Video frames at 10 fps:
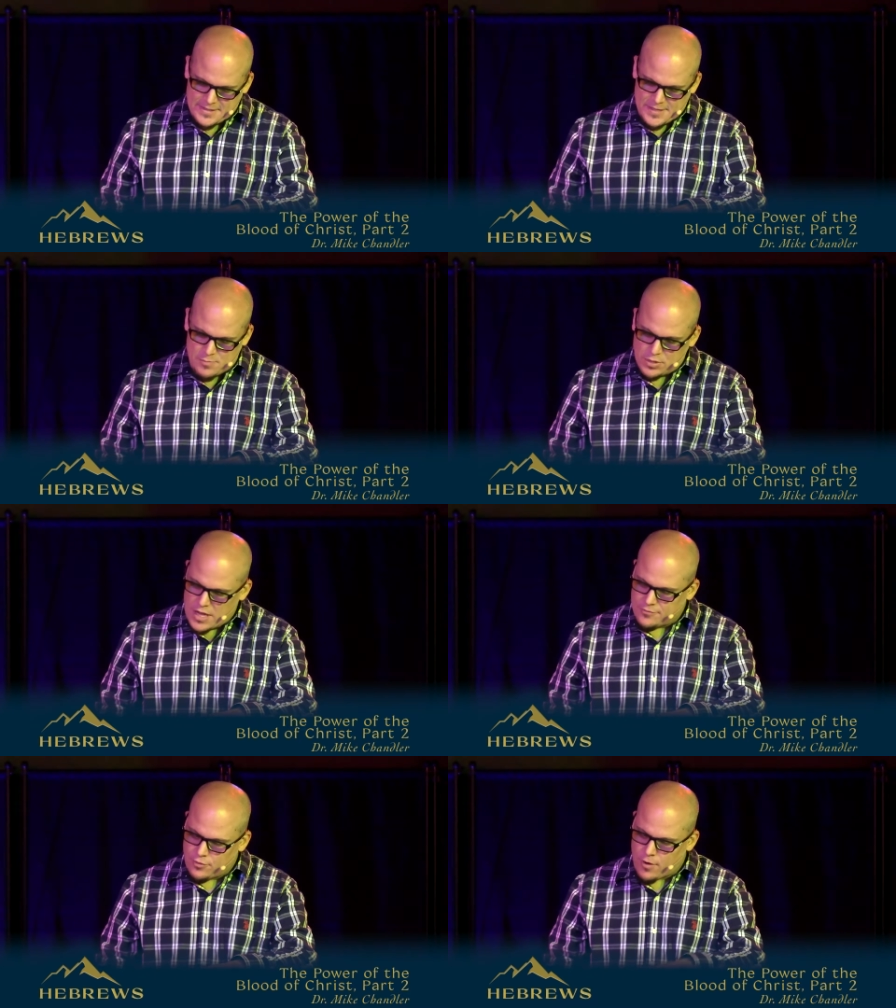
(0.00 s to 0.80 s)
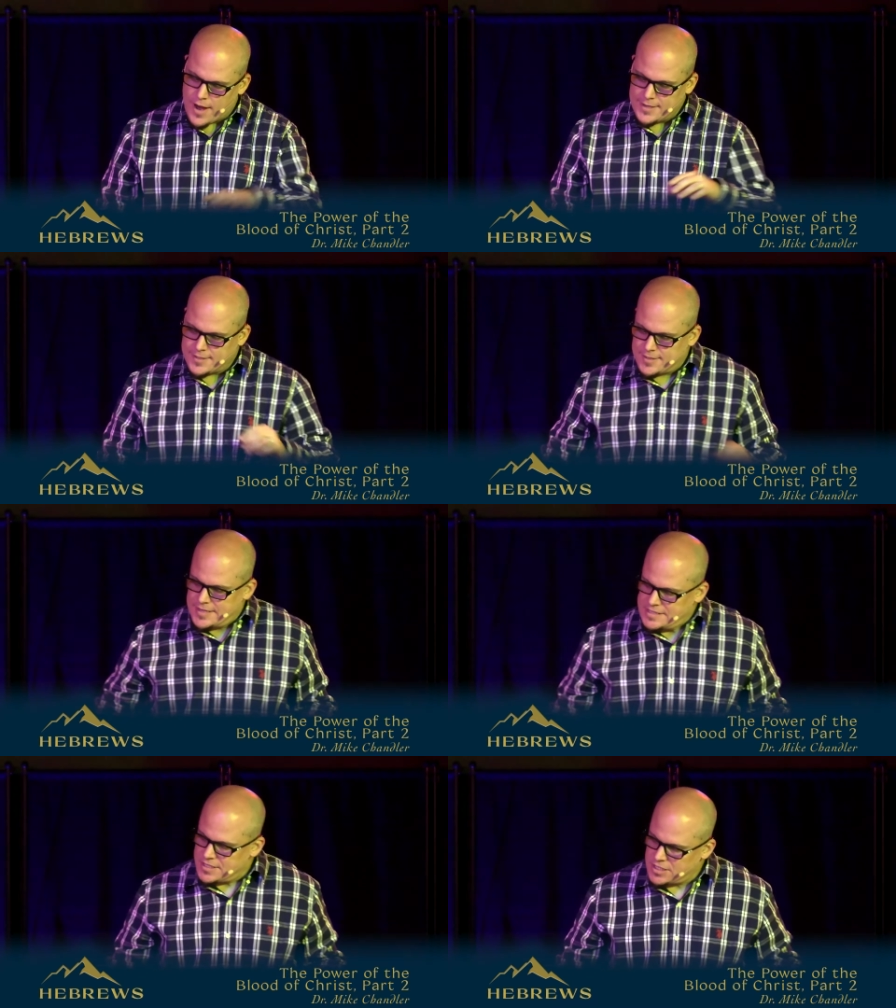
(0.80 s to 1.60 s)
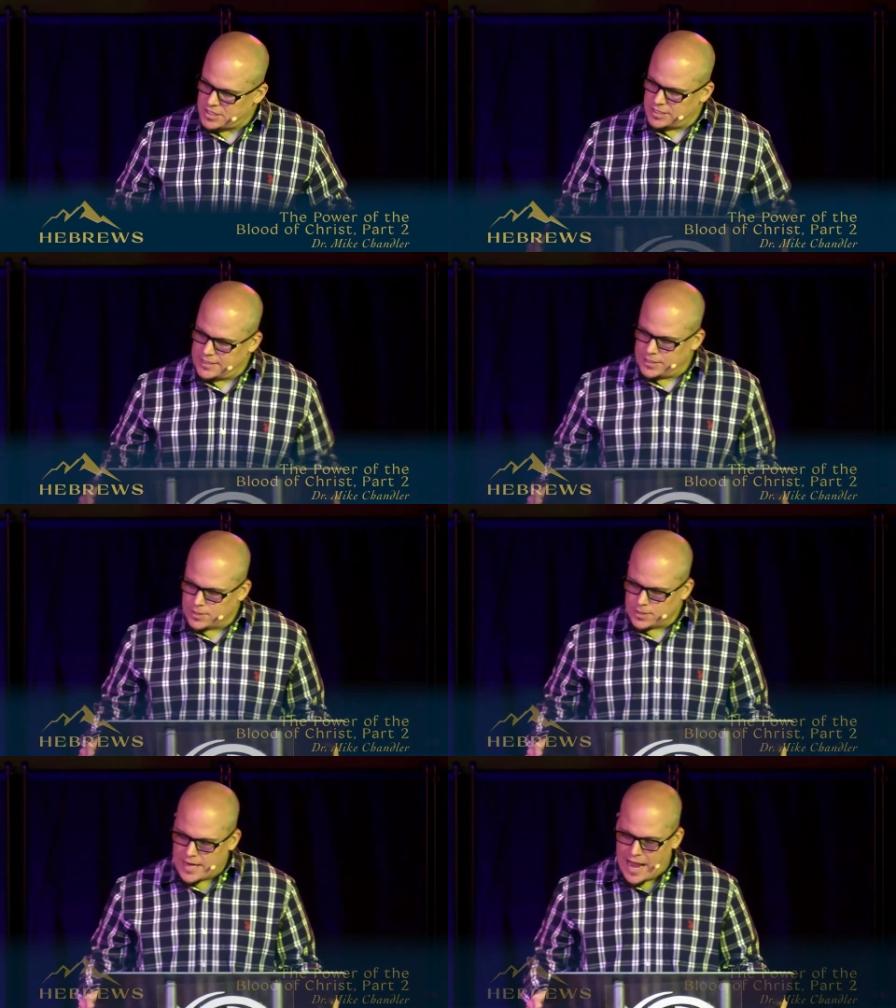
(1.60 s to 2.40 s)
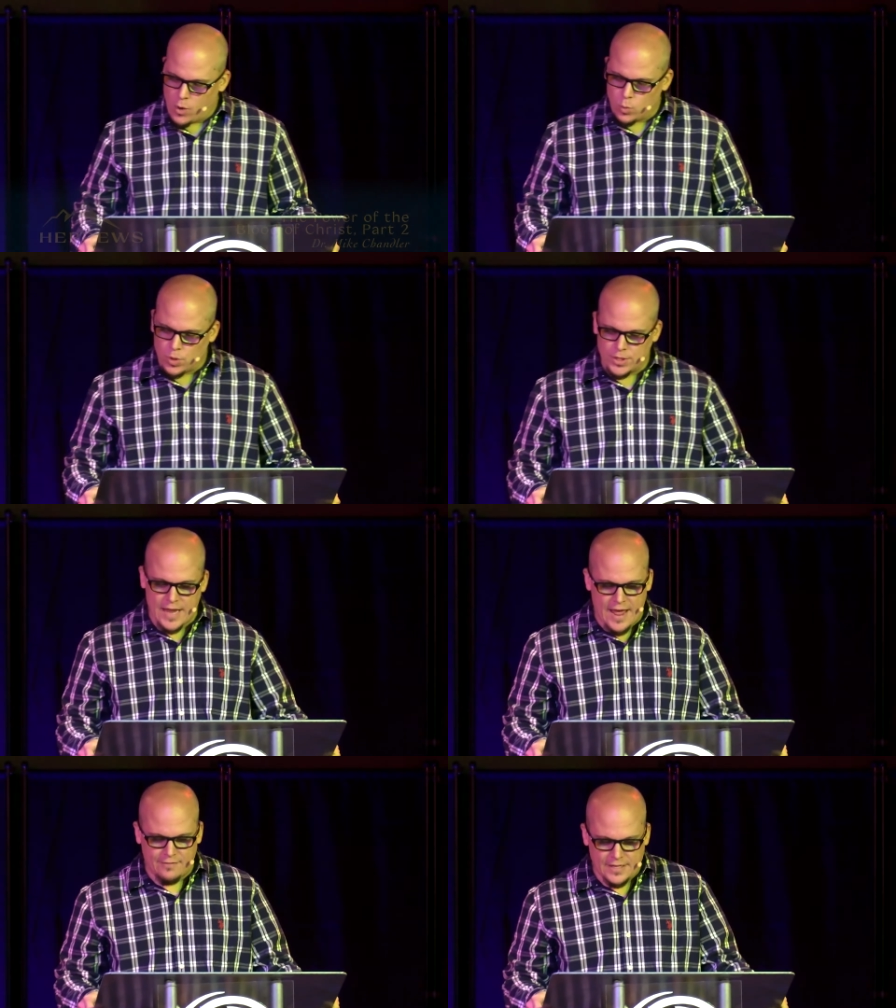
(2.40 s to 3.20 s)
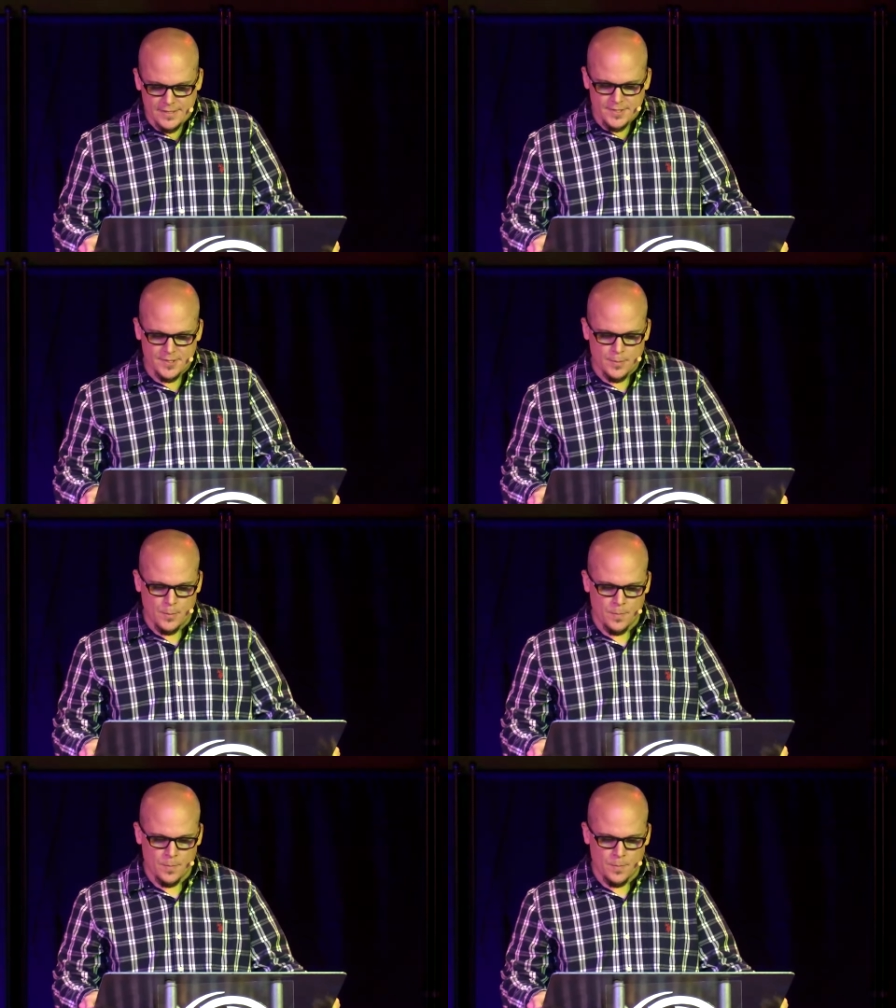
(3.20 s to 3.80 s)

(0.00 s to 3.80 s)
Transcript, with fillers: The blood of Christ is the clear outward evidence